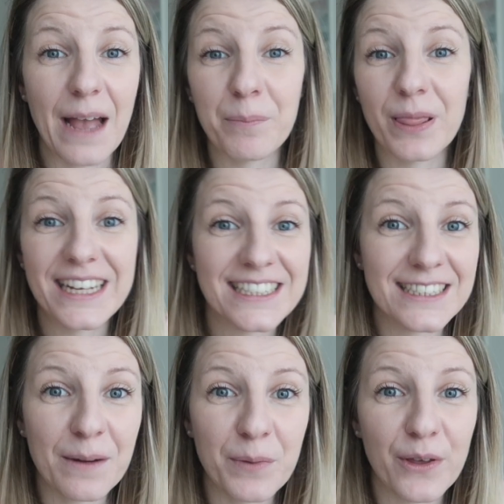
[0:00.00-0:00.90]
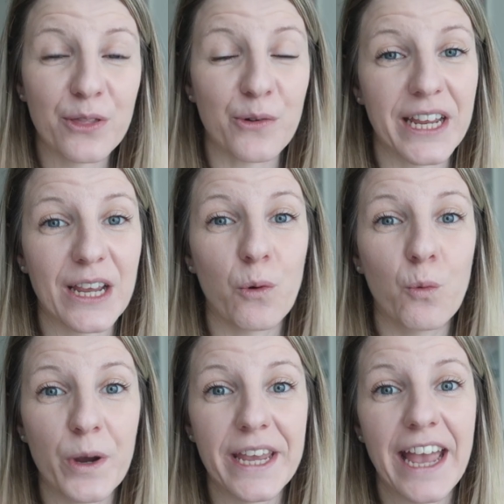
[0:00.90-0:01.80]
At place number 3,
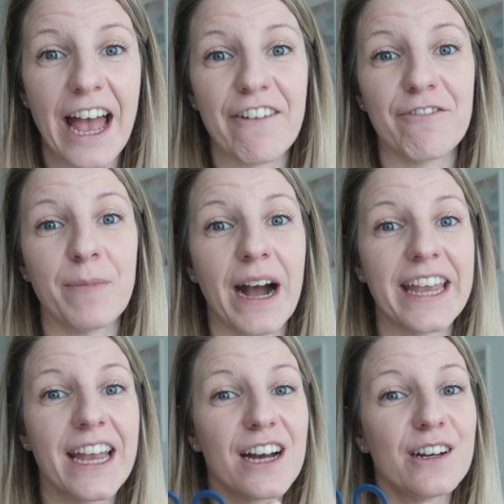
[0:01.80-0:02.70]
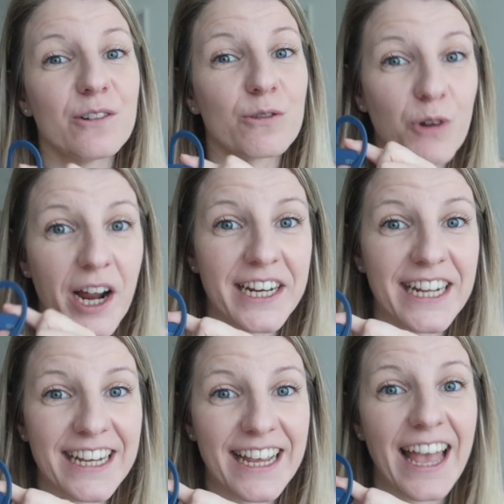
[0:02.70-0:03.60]
we have my
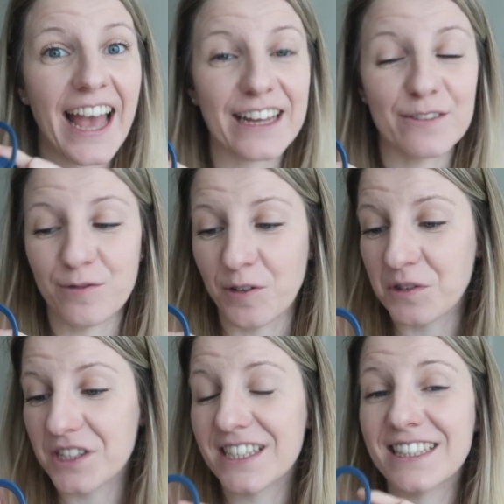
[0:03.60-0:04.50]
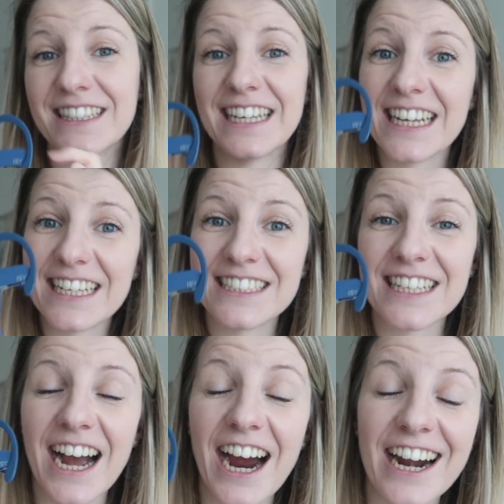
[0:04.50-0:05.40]
running headphones. These
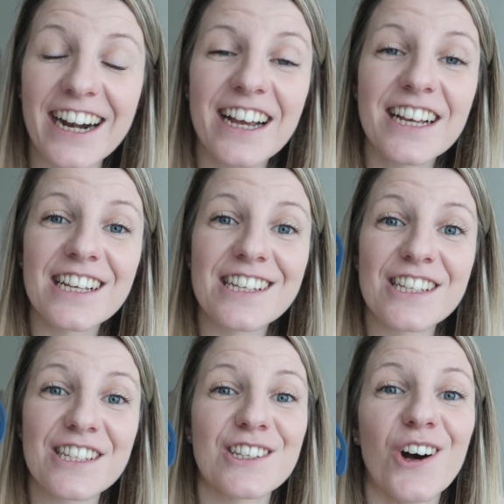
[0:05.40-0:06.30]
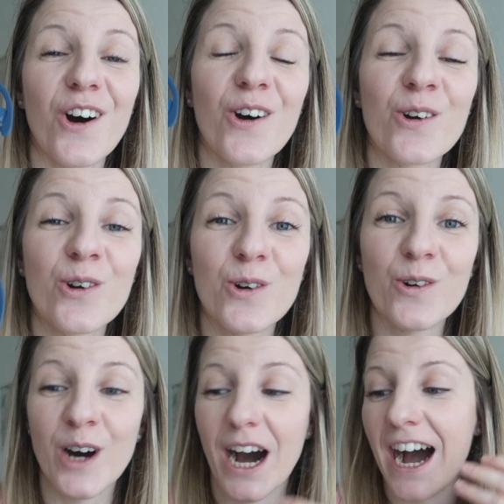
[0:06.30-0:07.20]
are so
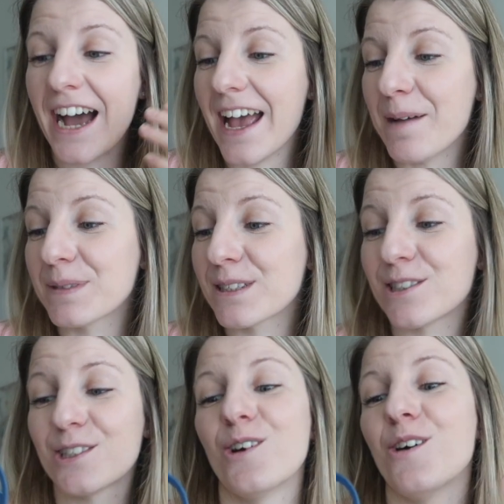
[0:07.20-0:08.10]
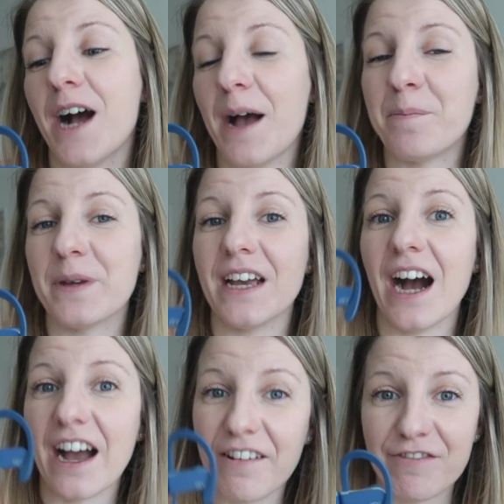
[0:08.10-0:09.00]
cool. I am so happy
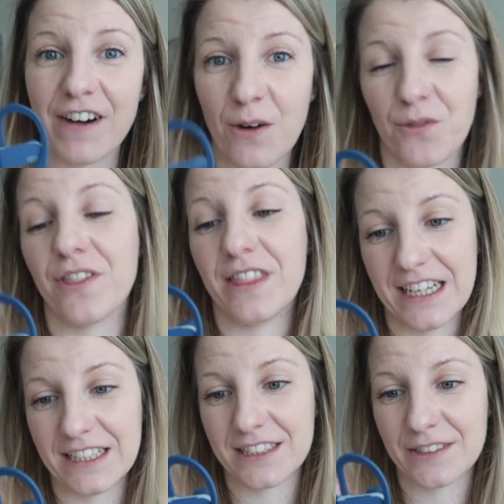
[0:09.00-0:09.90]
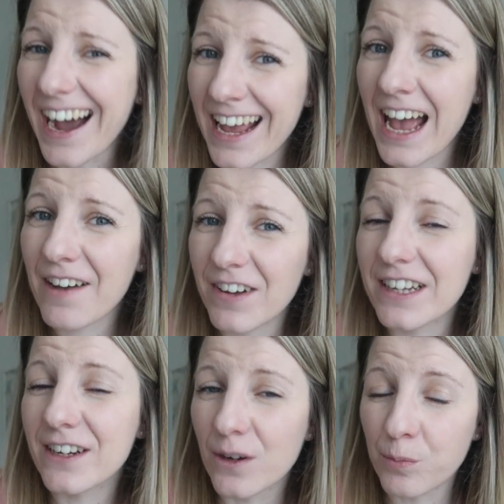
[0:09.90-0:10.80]
I found these. I have a
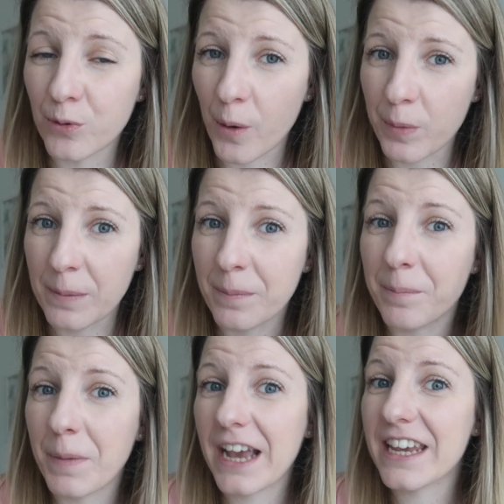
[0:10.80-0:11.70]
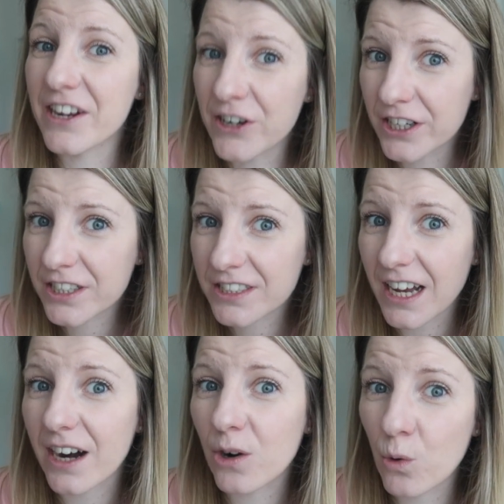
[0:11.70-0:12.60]
little problem. My ears
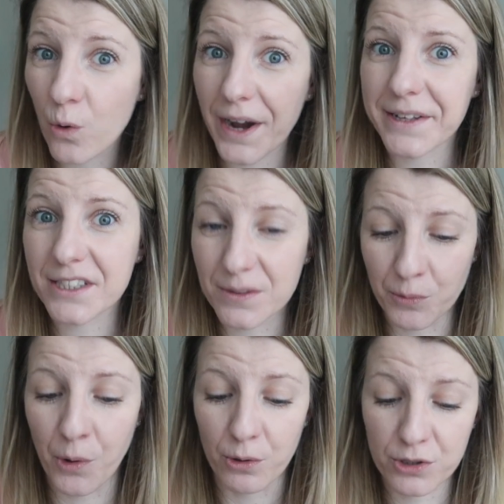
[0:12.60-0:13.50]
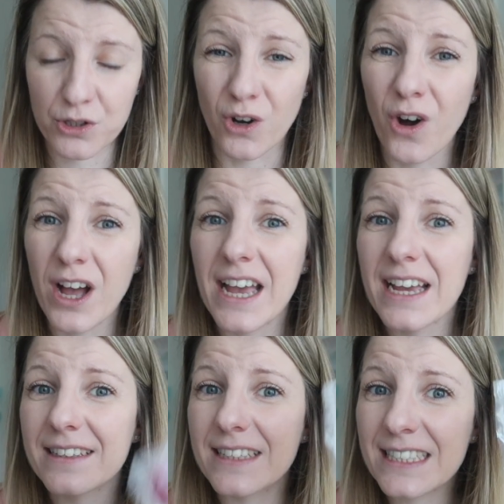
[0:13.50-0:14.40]
are quite small, so
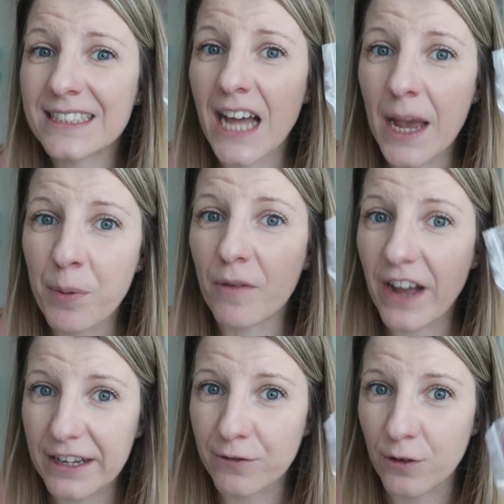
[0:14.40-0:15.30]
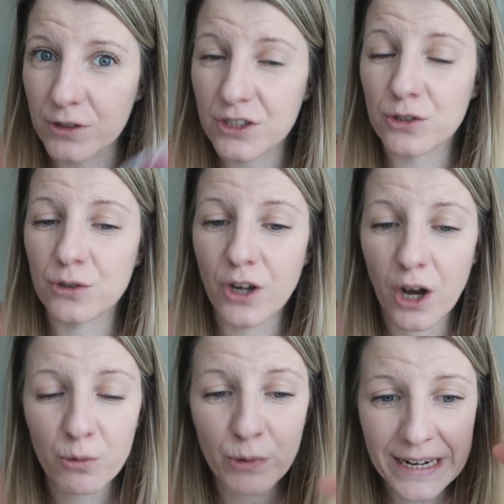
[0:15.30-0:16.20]
these type of headphones do
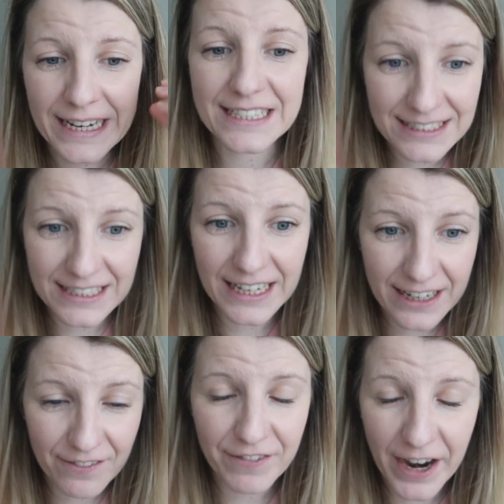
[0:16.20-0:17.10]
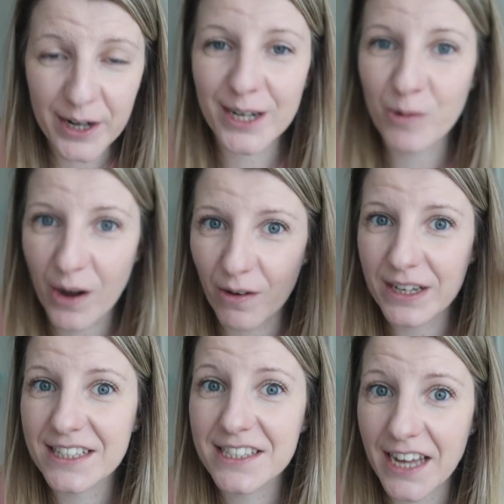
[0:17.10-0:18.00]
not really stick very well
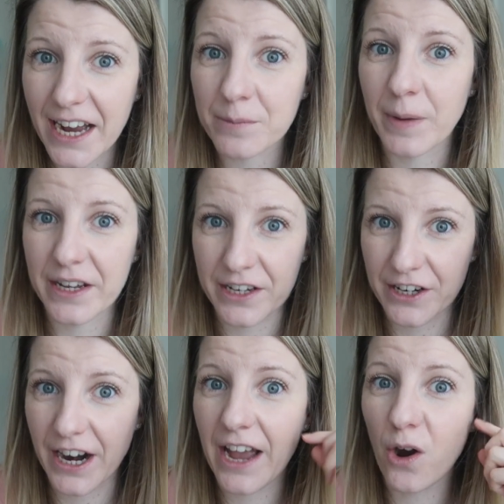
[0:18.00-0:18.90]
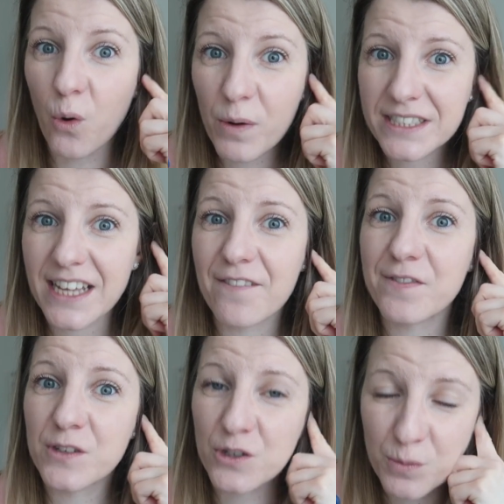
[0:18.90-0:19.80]
inside my ear. I always
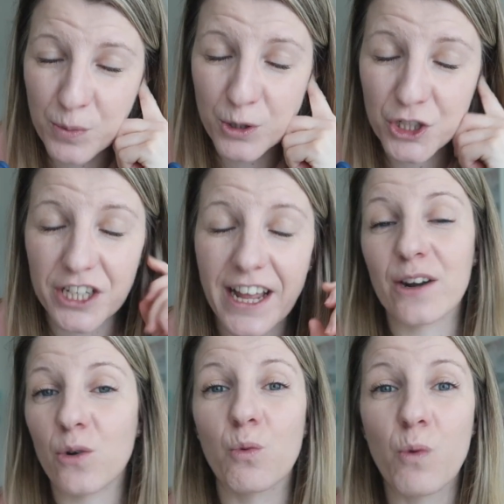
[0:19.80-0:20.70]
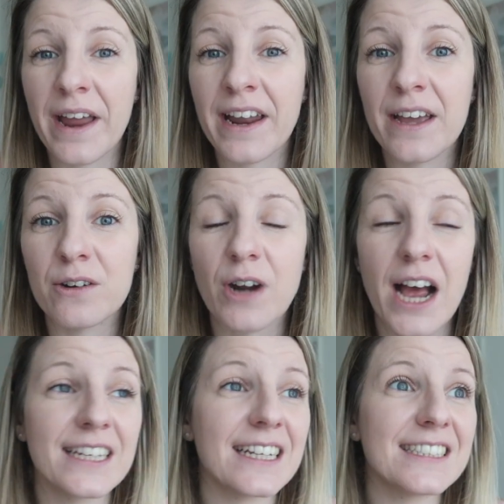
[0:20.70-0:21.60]
have to push it, and when I
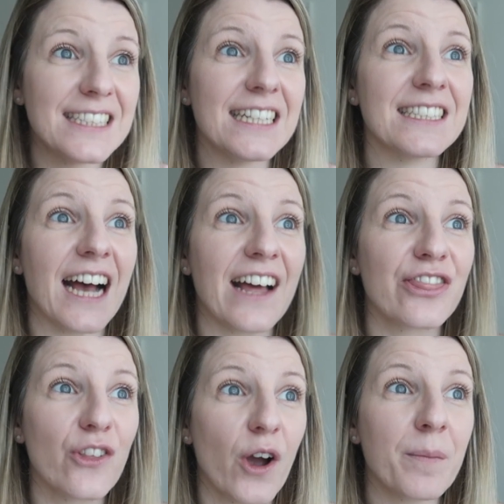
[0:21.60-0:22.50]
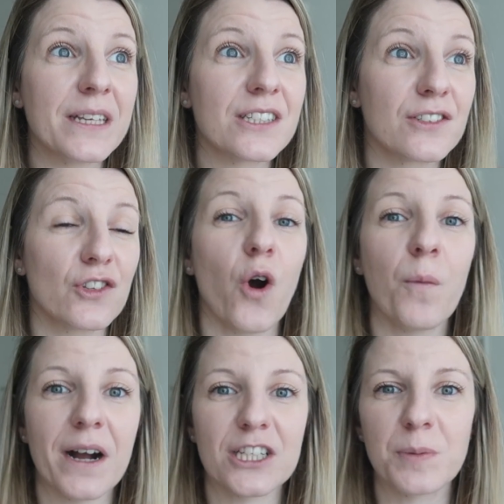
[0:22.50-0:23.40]
run, these annoy me so
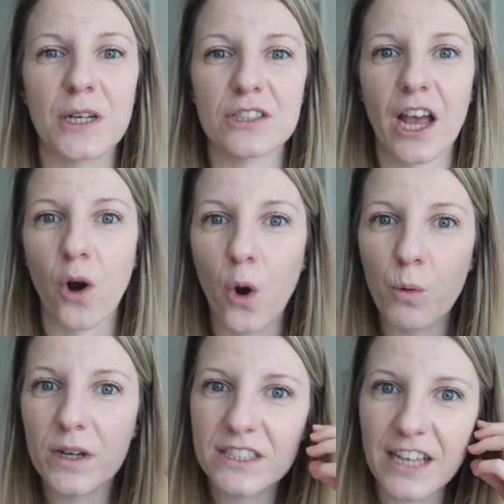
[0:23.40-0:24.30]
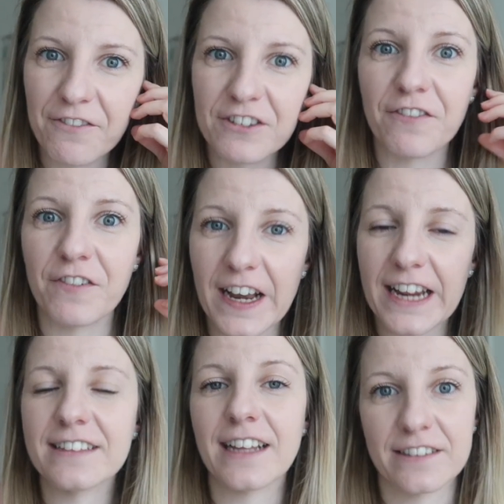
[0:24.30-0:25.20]
much because I always have the
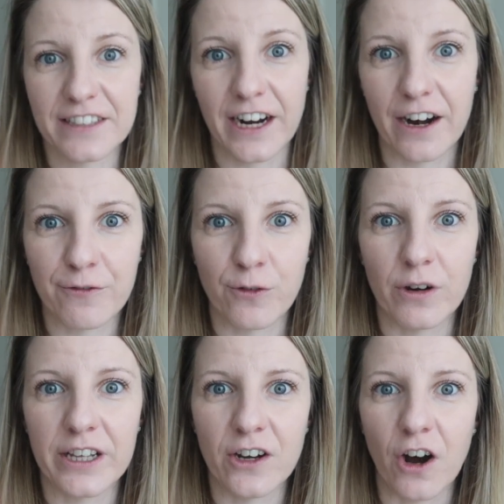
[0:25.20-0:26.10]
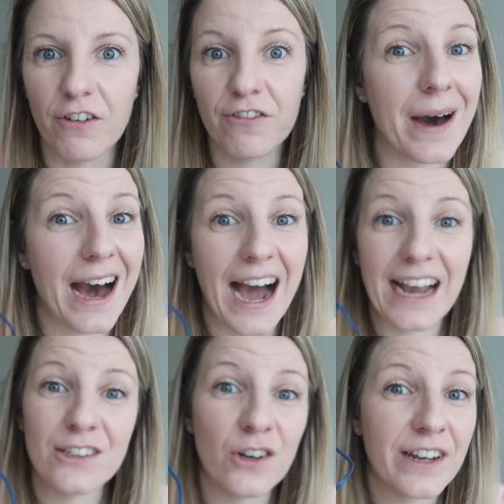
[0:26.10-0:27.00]
feeling that they are falling off. But
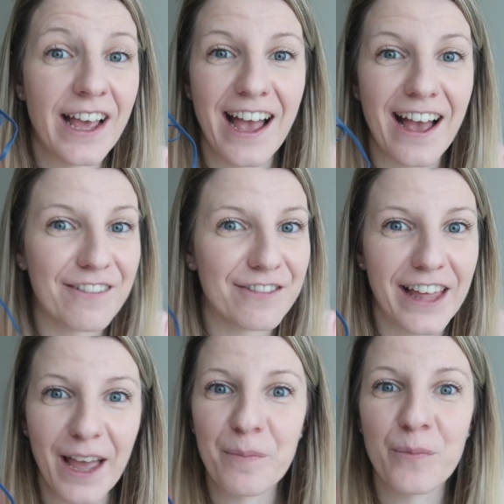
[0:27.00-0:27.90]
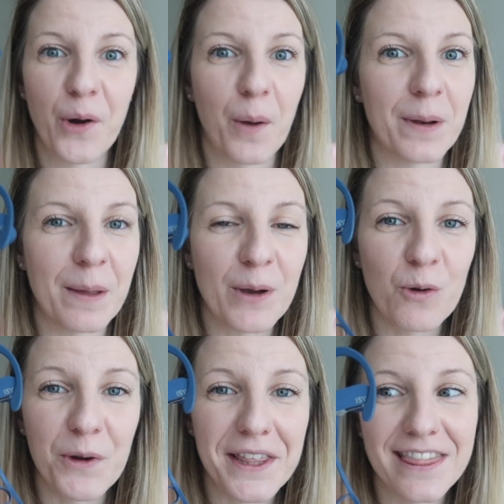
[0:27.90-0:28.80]
I don't have that problem
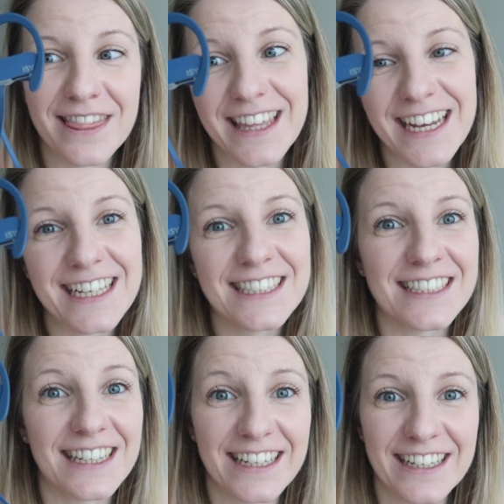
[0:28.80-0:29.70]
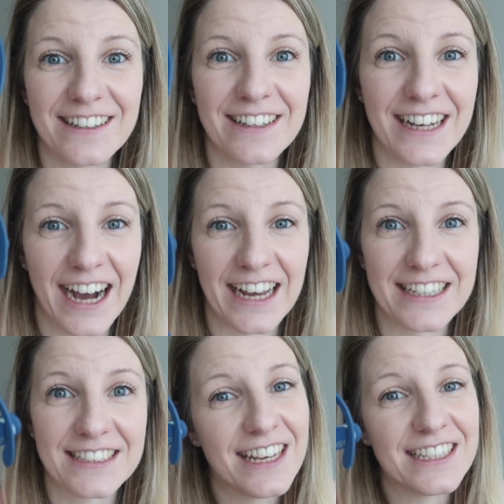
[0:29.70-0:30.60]
with these little
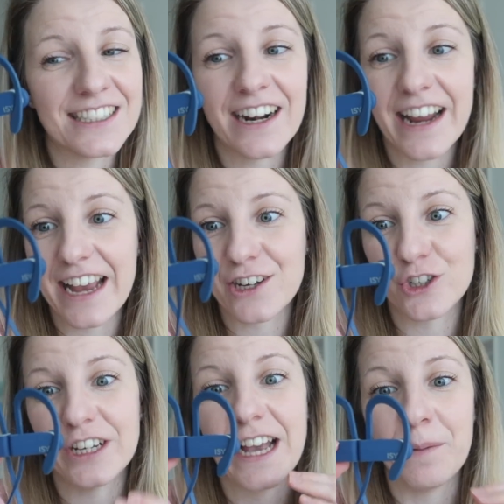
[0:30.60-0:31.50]
guys. These are actually